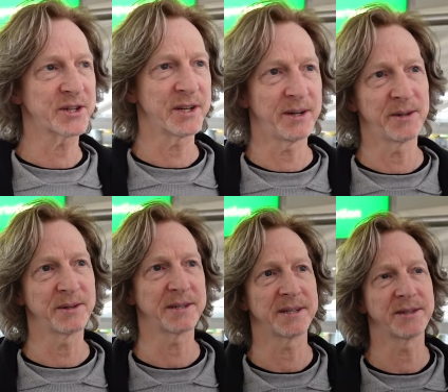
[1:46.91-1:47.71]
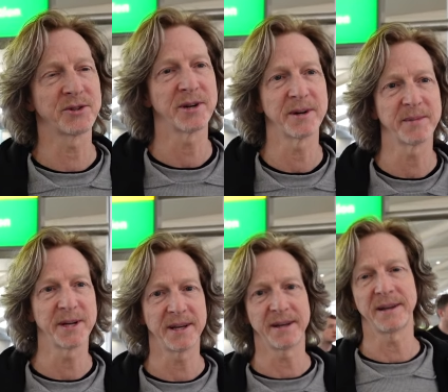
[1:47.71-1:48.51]
shows in
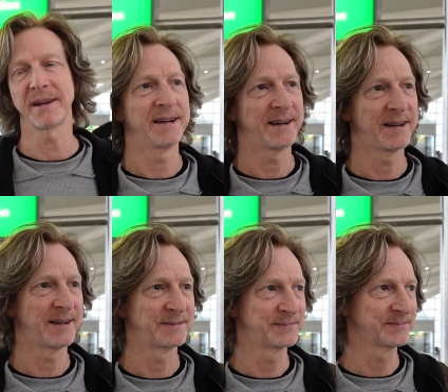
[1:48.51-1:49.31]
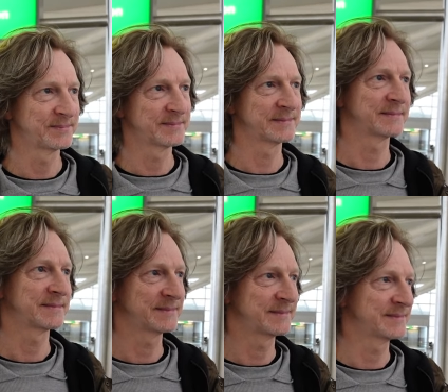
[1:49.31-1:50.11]
Germany. Um,
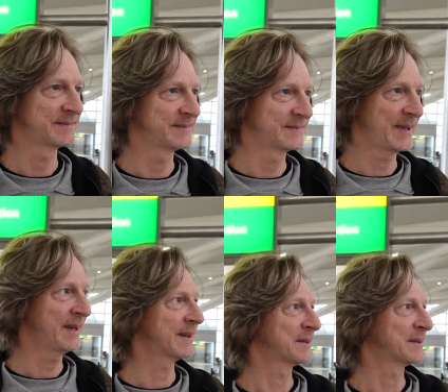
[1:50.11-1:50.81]
yeah.